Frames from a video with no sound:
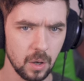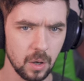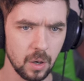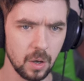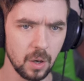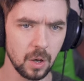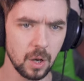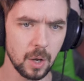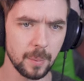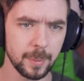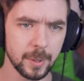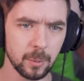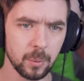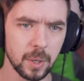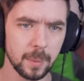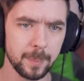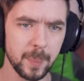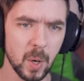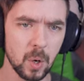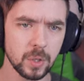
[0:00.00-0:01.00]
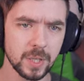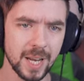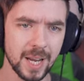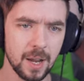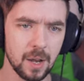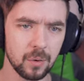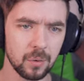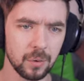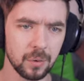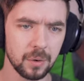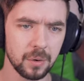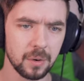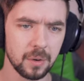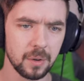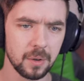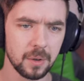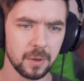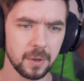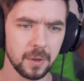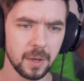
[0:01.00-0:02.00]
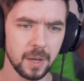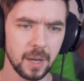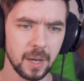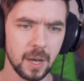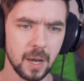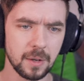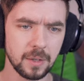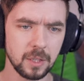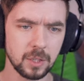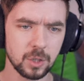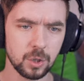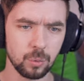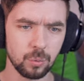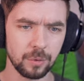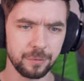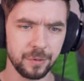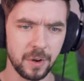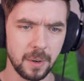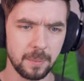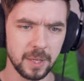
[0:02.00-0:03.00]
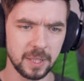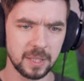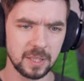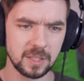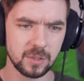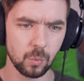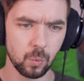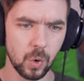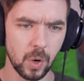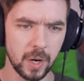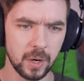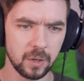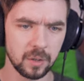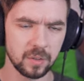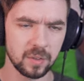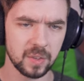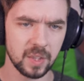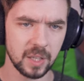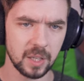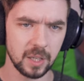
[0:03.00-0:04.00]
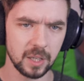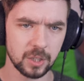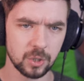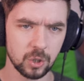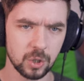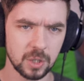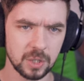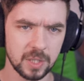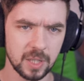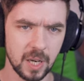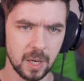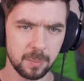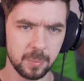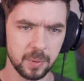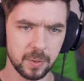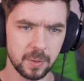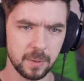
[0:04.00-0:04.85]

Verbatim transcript: Oh, but I want to bone down! Uh, I need two refined metals, wire, and thick electrical tape.